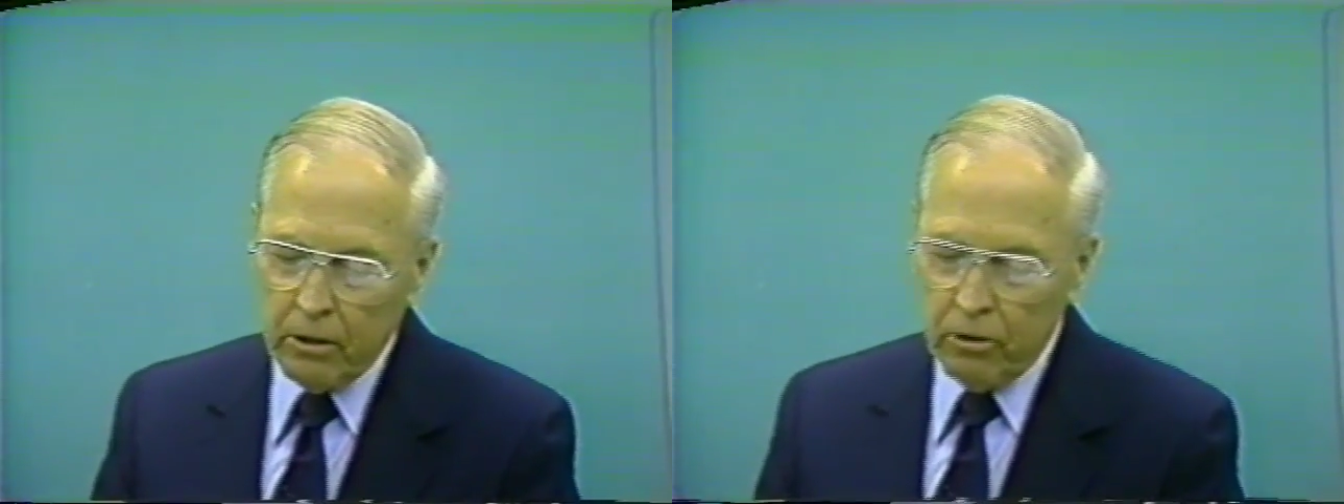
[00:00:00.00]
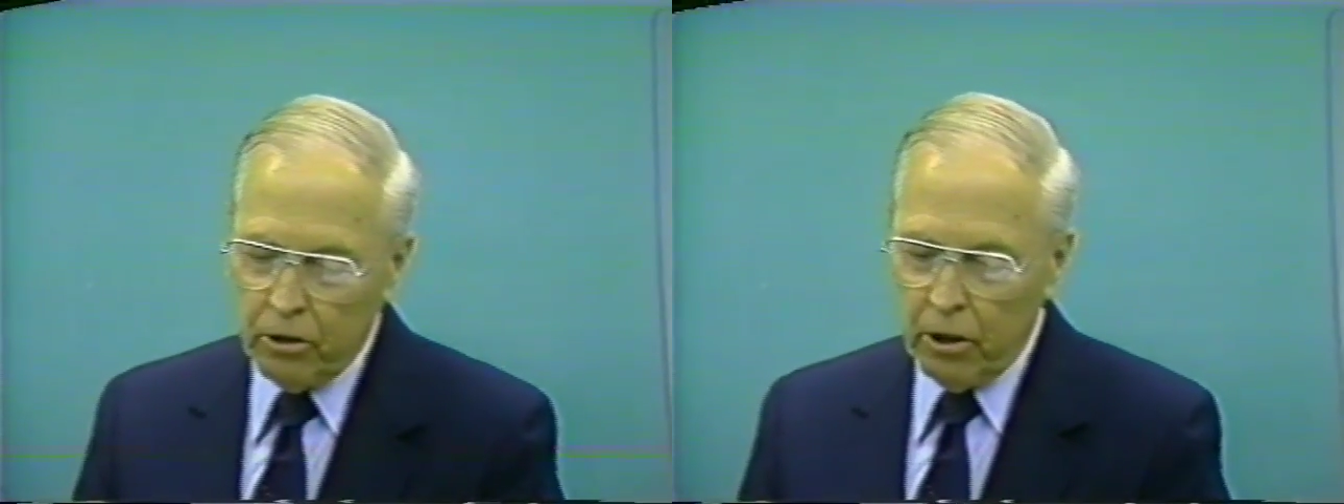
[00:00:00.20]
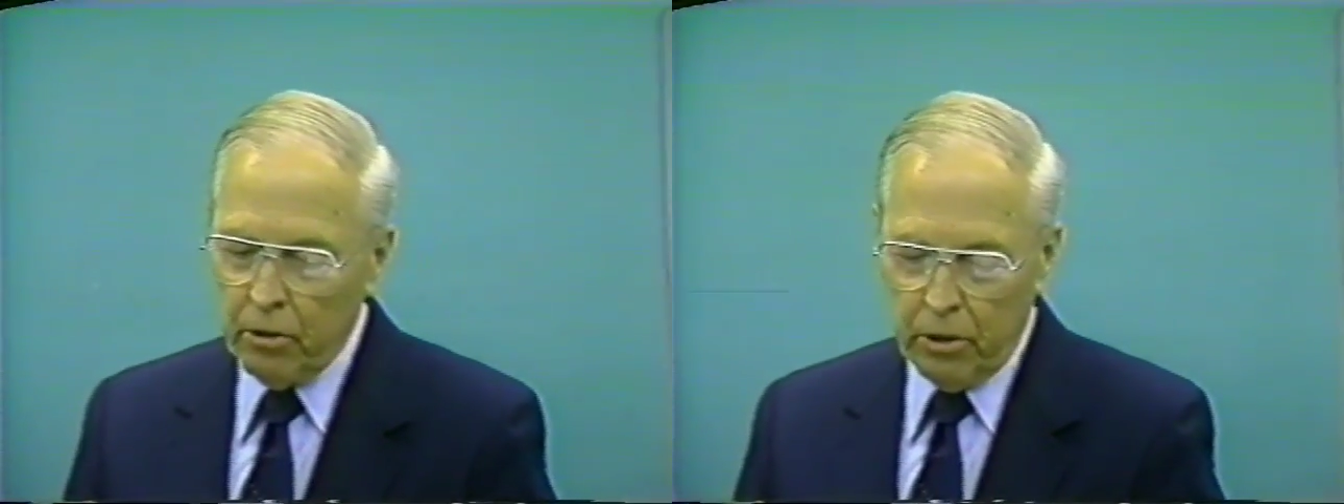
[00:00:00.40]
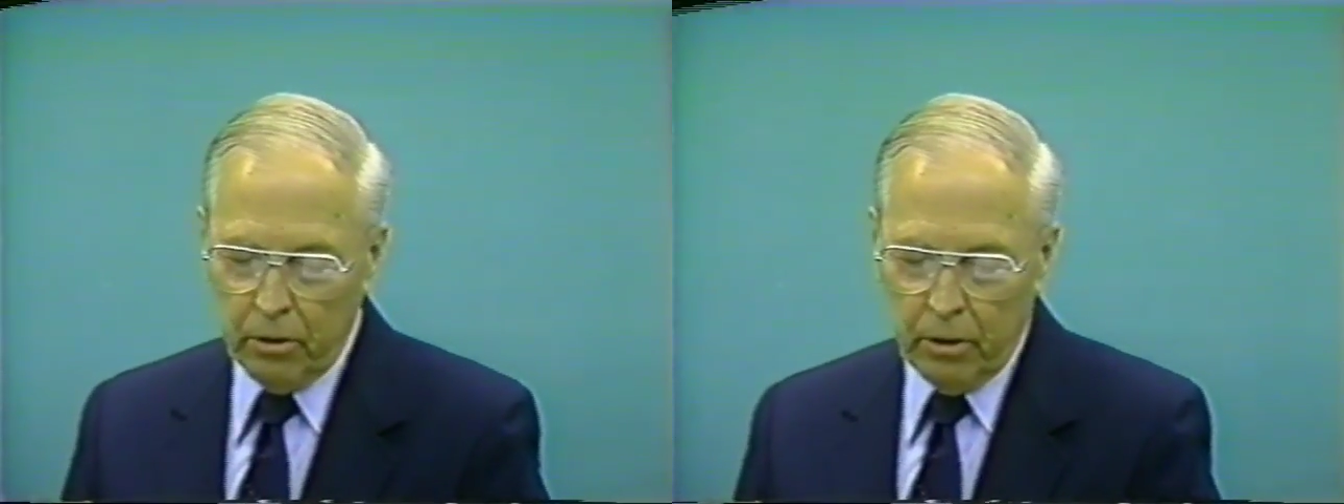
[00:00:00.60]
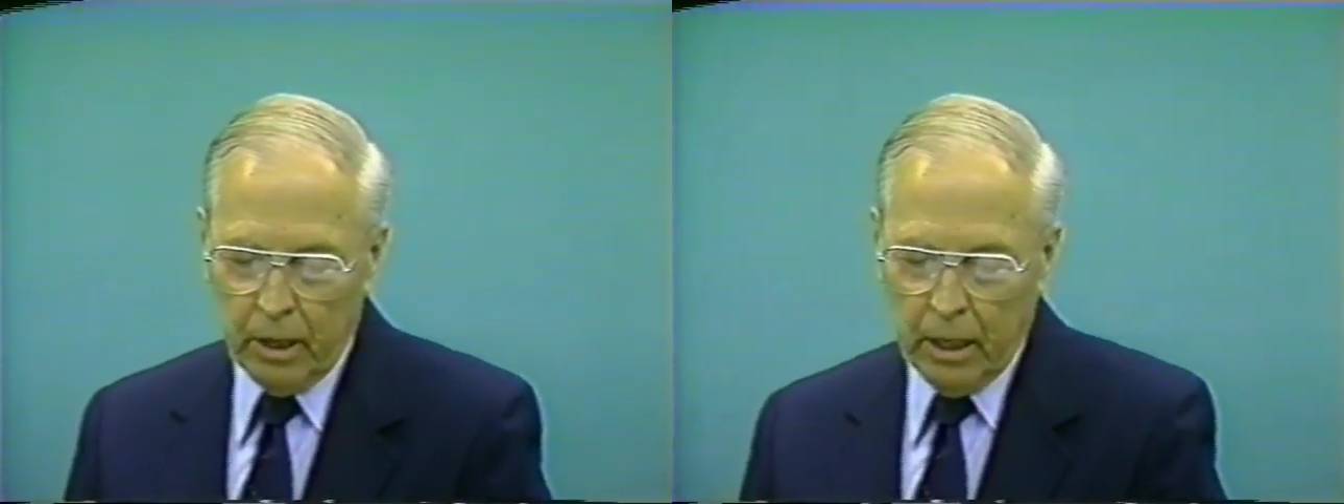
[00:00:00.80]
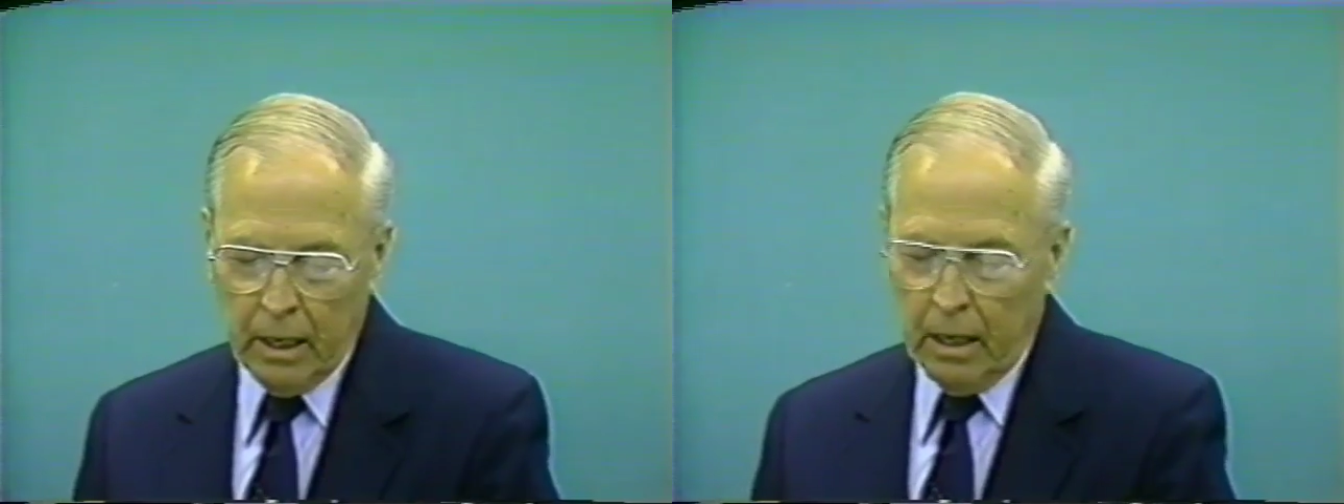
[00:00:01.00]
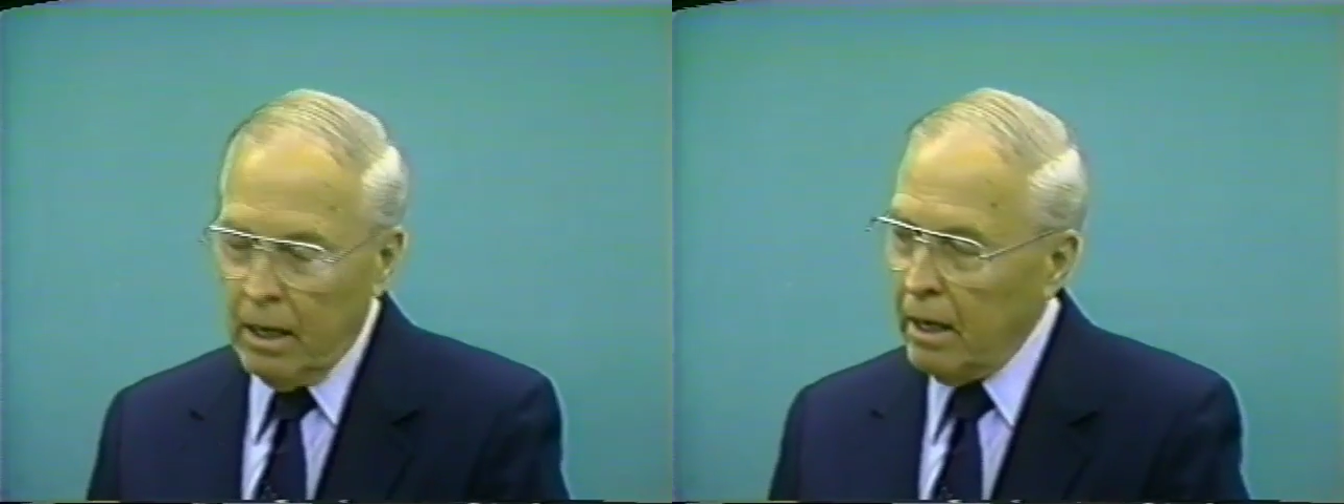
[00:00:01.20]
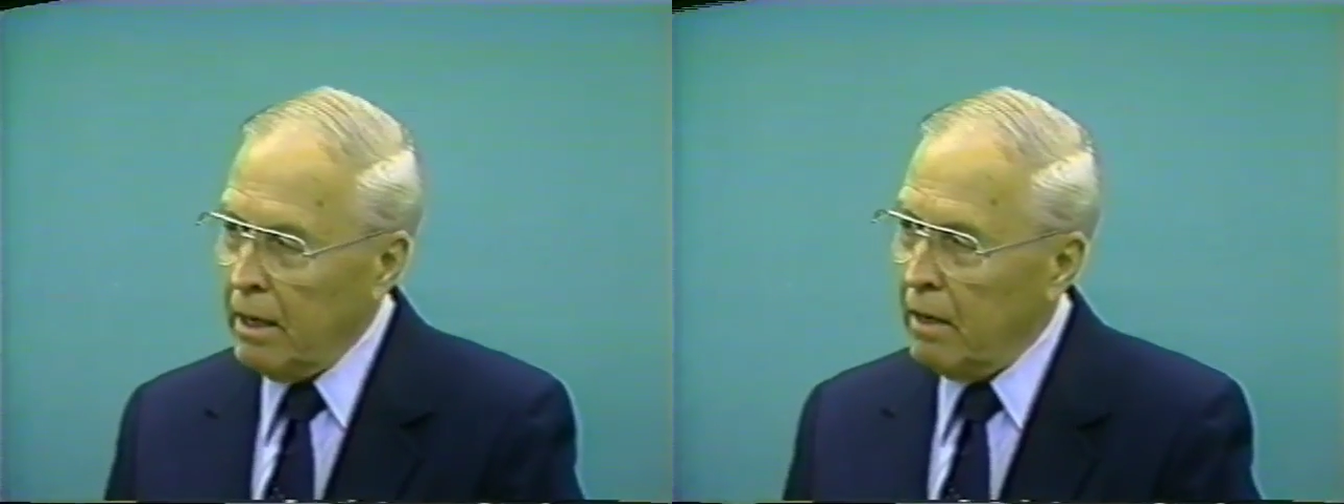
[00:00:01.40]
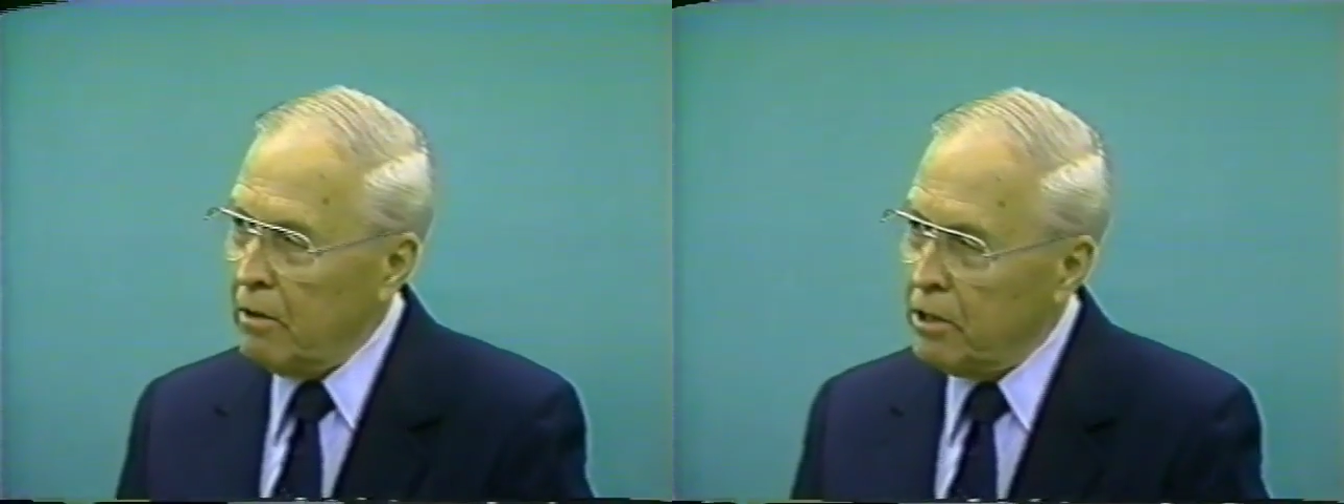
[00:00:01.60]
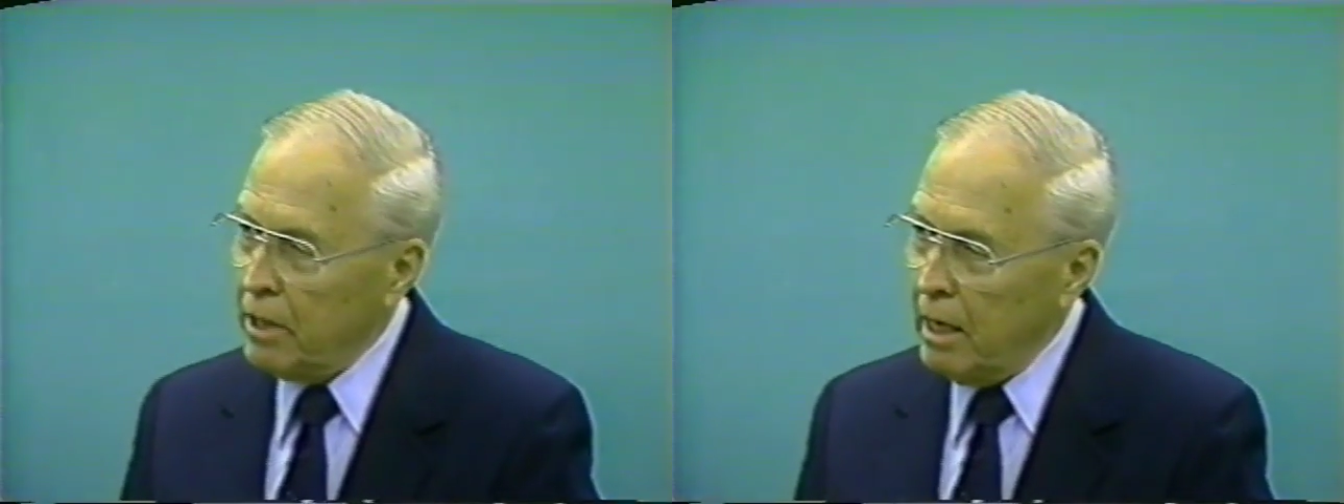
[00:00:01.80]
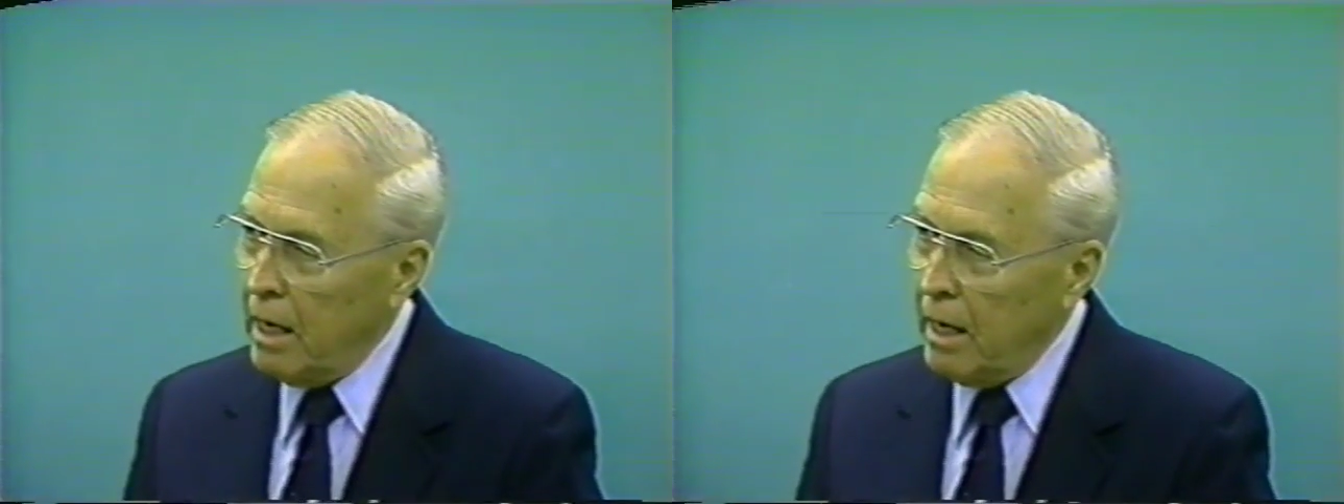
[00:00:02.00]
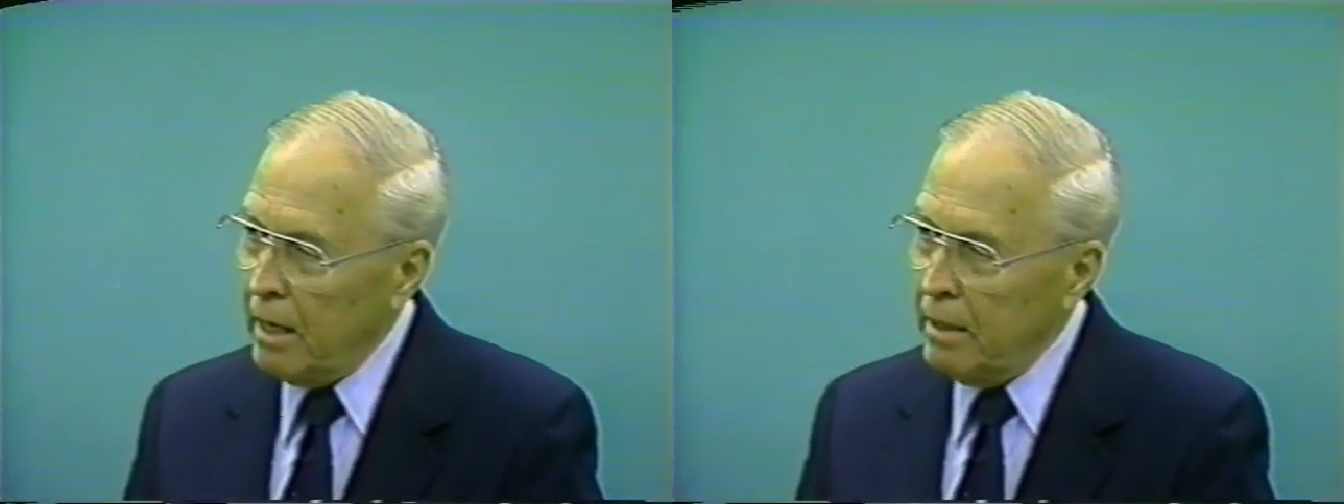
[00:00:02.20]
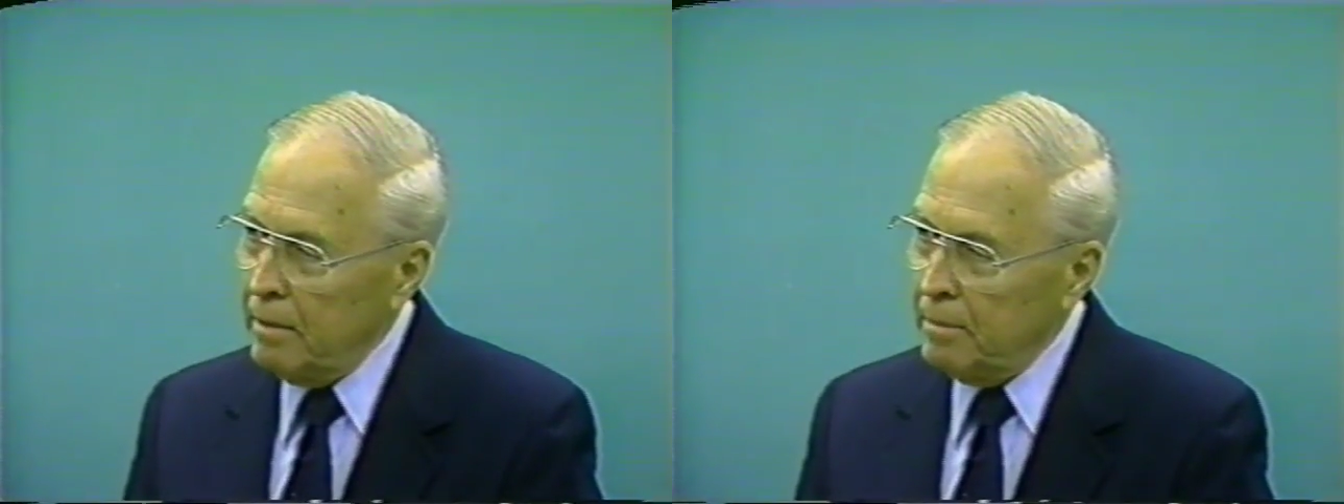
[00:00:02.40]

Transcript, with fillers: to show you another slide.